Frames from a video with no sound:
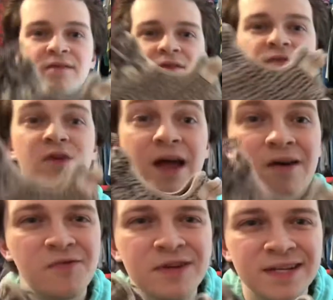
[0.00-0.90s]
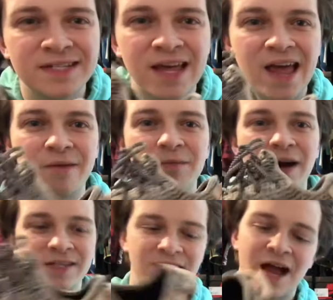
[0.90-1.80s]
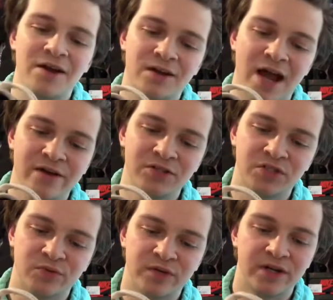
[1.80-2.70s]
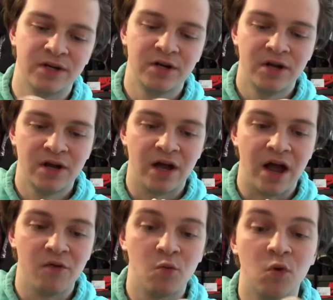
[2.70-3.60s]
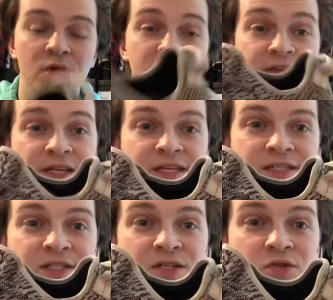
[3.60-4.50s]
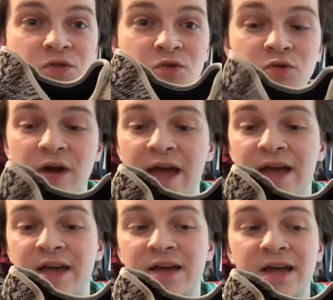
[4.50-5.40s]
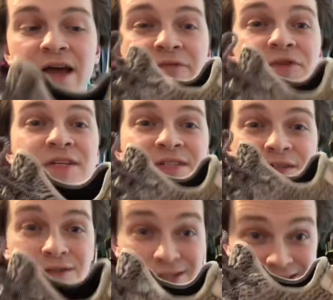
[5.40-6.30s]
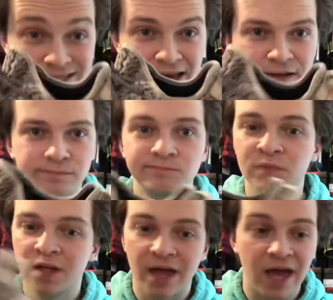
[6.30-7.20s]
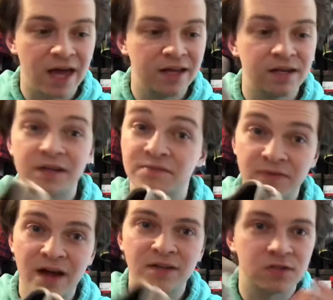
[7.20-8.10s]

for every exam, my entire college career, I wore these to every single exam, and I did fine.